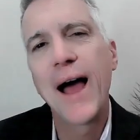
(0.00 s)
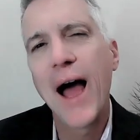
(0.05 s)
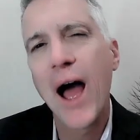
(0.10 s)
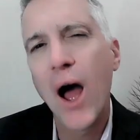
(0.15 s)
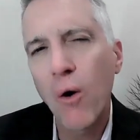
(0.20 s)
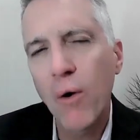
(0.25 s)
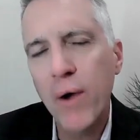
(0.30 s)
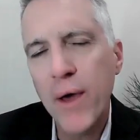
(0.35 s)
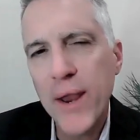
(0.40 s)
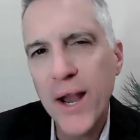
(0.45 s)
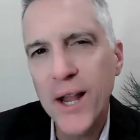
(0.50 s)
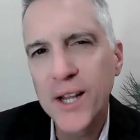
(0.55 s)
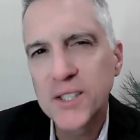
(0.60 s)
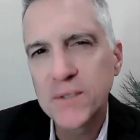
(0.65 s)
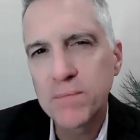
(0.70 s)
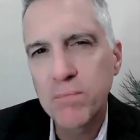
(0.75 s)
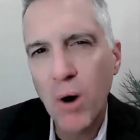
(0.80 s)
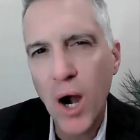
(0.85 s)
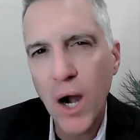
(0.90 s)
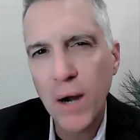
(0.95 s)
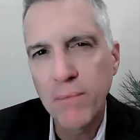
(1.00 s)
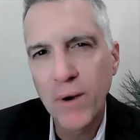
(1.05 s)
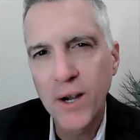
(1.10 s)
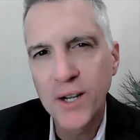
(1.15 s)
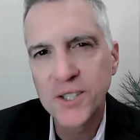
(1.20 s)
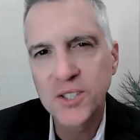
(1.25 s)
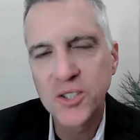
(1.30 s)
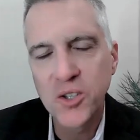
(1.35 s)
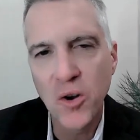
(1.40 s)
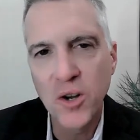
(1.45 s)
how can I spark my
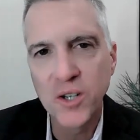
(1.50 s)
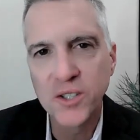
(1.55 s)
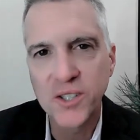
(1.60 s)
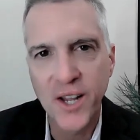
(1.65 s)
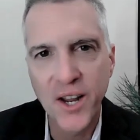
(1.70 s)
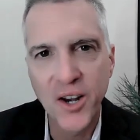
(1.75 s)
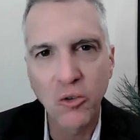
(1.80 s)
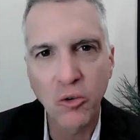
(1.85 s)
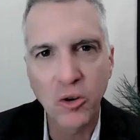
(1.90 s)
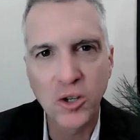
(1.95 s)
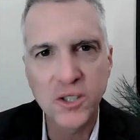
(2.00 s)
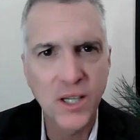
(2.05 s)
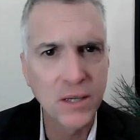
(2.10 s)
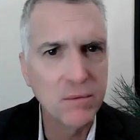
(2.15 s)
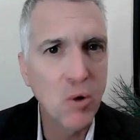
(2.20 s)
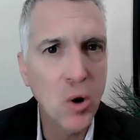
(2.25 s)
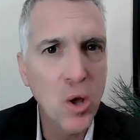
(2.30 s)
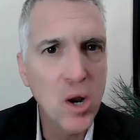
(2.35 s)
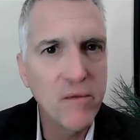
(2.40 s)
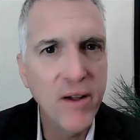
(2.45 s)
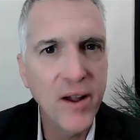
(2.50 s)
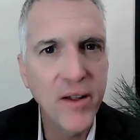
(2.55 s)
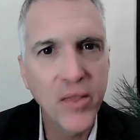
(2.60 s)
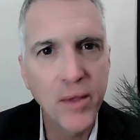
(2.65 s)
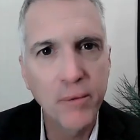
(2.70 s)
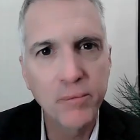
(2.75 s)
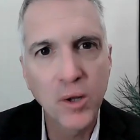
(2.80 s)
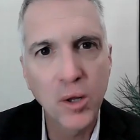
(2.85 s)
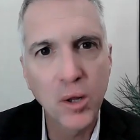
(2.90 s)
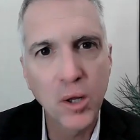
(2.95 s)
students' interest and motivate
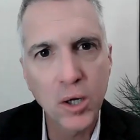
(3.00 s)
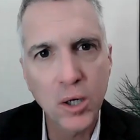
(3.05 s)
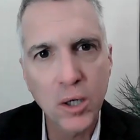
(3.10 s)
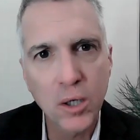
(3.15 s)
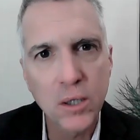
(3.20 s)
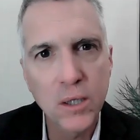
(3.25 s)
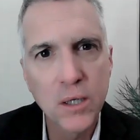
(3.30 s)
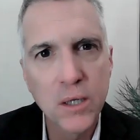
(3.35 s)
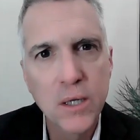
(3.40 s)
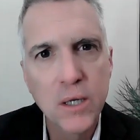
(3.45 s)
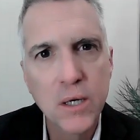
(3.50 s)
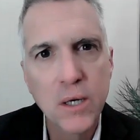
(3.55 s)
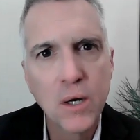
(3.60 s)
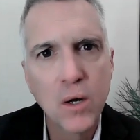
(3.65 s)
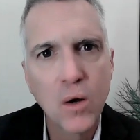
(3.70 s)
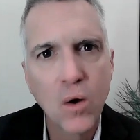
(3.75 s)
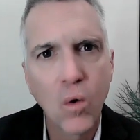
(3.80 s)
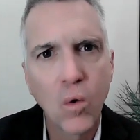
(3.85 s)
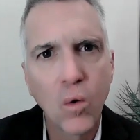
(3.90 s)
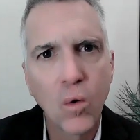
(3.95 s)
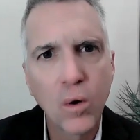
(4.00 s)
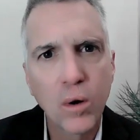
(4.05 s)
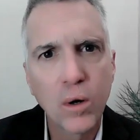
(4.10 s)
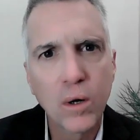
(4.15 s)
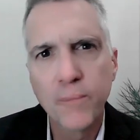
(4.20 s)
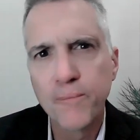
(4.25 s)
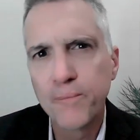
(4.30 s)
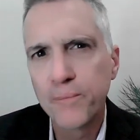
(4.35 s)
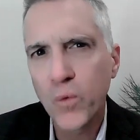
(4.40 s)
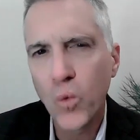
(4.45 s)
them to learn?
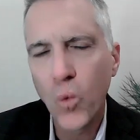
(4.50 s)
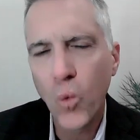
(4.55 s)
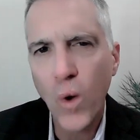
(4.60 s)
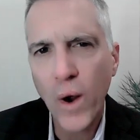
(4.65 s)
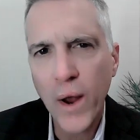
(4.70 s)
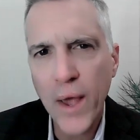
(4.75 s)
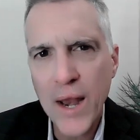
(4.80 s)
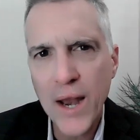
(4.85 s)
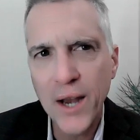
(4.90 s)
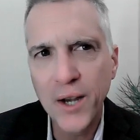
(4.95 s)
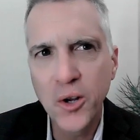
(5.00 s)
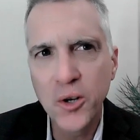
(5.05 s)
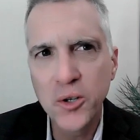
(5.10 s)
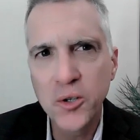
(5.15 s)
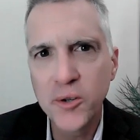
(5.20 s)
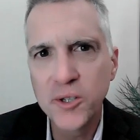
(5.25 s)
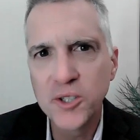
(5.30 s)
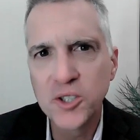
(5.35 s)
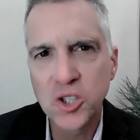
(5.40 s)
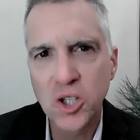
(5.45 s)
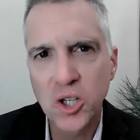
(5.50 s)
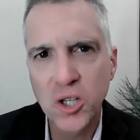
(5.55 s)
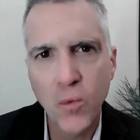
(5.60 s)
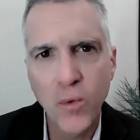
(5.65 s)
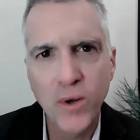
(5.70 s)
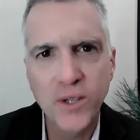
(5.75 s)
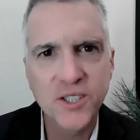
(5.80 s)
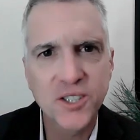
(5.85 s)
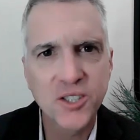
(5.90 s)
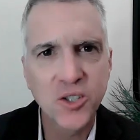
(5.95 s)
Or what can I do to ensure that
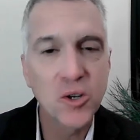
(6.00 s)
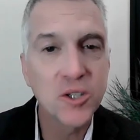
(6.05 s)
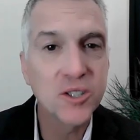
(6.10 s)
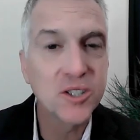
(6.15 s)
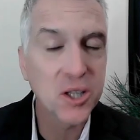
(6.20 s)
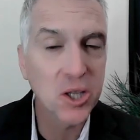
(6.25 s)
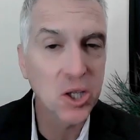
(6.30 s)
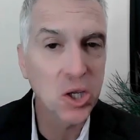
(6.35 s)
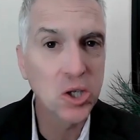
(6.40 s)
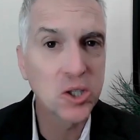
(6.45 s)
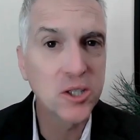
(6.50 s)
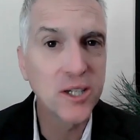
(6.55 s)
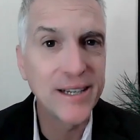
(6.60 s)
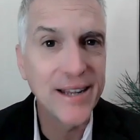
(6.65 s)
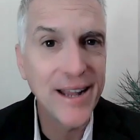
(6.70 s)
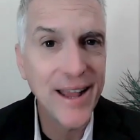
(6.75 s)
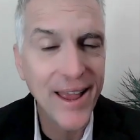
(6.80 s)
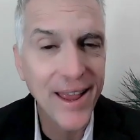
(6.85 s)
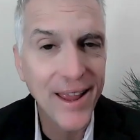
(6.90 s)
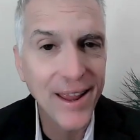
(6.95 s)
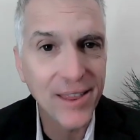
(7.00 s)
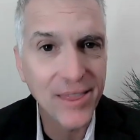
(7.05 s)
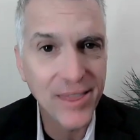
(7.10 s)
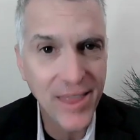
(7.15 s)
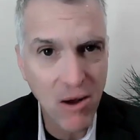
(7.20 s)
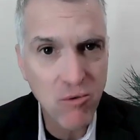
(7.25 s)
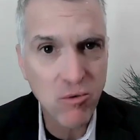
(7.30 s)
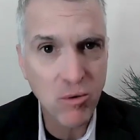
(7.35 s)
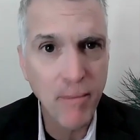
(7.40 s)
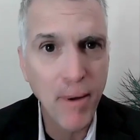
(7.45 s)
what students learn today,
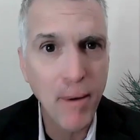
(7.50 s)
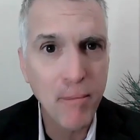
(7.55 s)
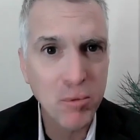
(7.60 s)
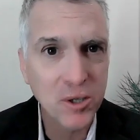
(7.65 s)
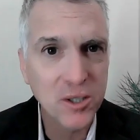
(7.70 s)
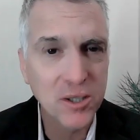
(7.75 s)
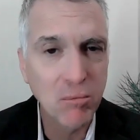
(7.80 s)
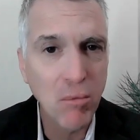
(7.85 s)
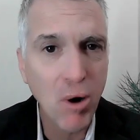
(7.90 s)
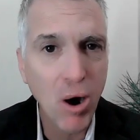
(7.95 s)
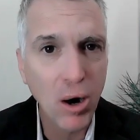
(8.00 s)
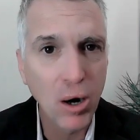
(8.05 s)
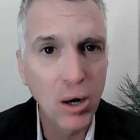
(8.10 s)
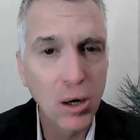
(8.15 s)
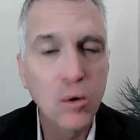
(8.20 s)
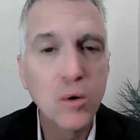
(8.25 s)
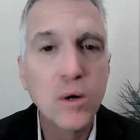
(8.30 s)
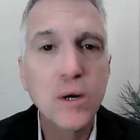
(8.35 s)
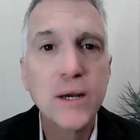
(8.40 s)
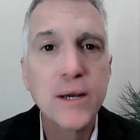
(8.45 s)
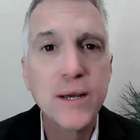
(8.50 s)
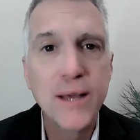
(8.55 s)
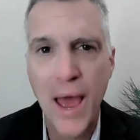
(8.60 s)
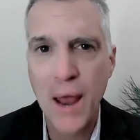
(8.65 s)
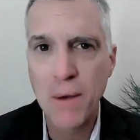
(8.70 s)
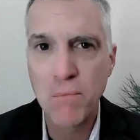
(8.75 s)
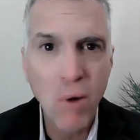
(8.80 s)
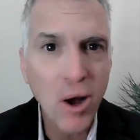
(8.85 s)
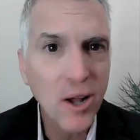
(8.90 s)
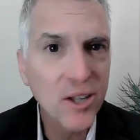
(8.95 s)
they remember tomorrow
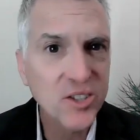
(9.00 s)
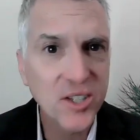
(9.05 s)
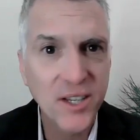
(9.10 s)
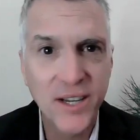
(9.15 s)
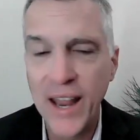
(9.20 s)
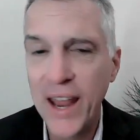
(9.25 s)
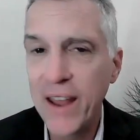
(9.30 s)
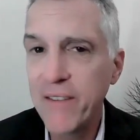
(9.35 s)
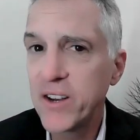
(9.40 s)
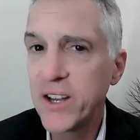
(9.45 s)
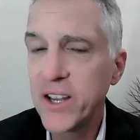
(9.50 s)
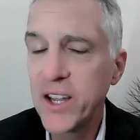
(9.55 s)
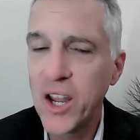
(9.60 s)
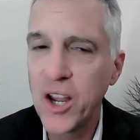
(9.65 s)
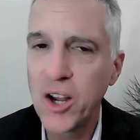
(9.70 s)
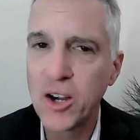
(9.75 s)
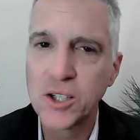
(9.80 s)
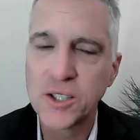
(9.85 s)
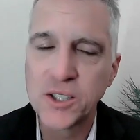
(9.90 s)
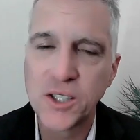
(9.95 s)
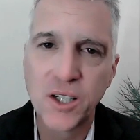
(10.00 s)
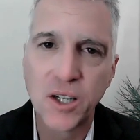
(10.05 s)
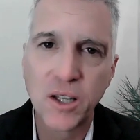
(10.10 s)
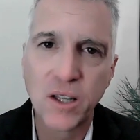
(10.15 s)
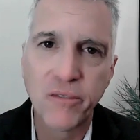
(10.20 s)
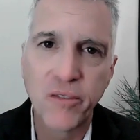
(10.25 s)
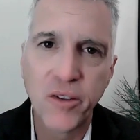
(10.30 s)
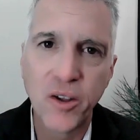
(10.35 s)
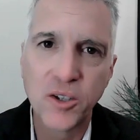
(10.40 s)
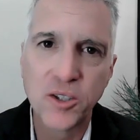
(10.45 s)
and months and even years into
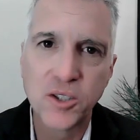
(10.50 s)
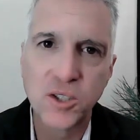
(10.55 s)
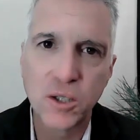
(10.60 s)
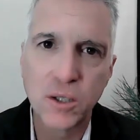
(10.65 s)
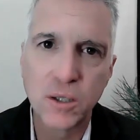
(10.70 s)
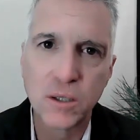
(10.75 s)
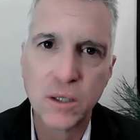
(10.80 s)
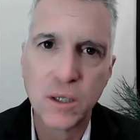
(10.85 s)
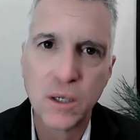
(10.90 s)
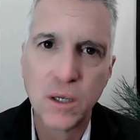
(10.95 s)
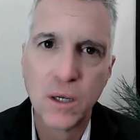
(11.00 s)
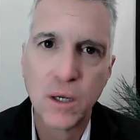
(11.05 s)
the future?